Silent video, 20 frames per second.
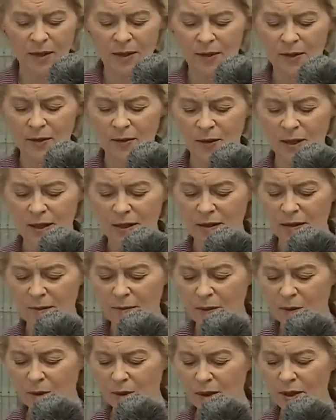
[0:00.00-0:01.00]
So it is
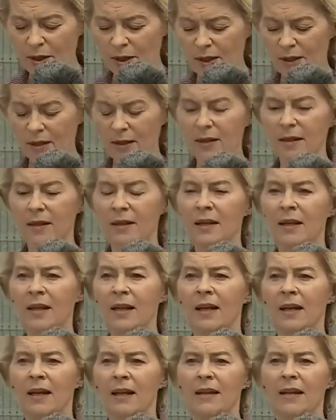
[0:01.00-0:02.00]
important
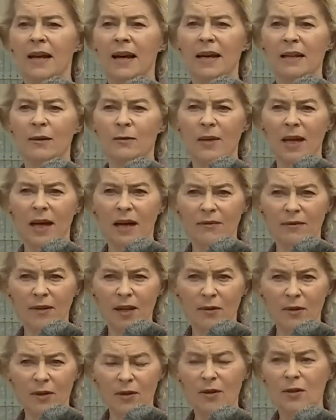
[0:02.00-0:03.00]
that we have
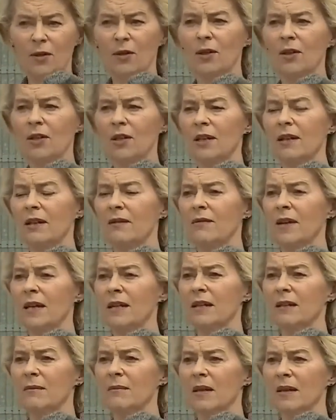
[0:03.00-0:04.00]
now a surge in
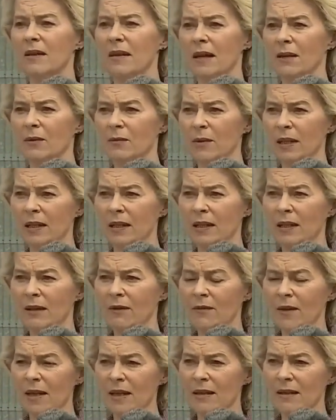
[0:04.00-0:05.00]
investment, that we
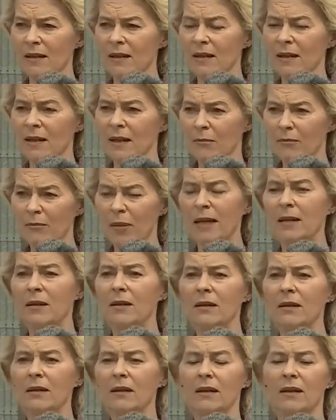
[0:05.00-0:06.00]
invest
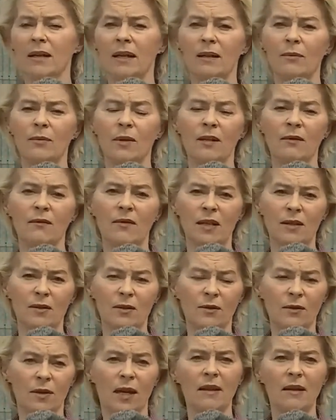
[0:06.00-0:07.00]
better, that we invest
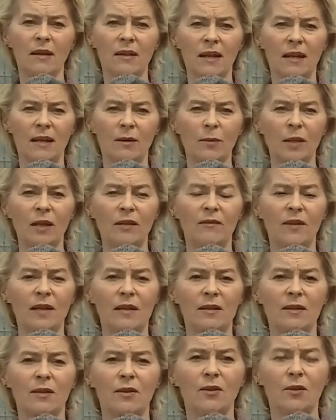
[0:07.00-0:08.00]
together, that we
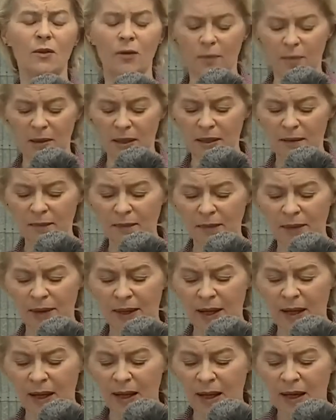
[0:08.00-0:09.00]
invest European.
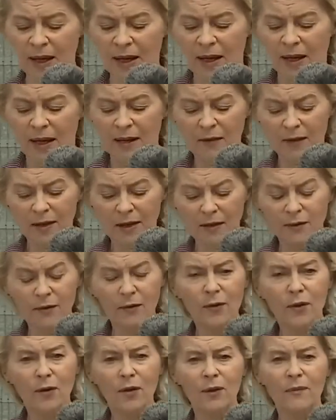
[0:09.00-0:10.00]
And
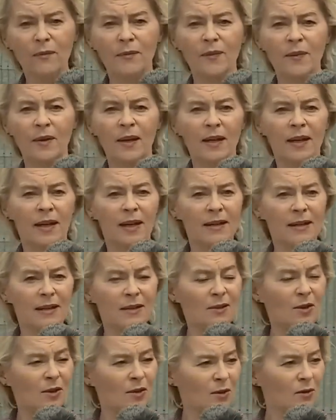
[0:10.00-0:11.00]
therefore, it
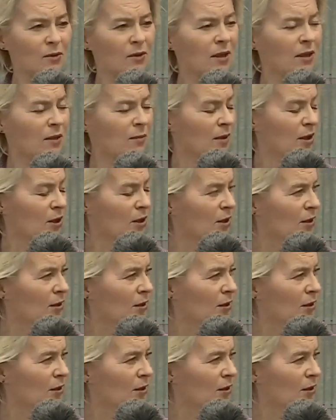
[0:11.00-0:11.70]
is not only a question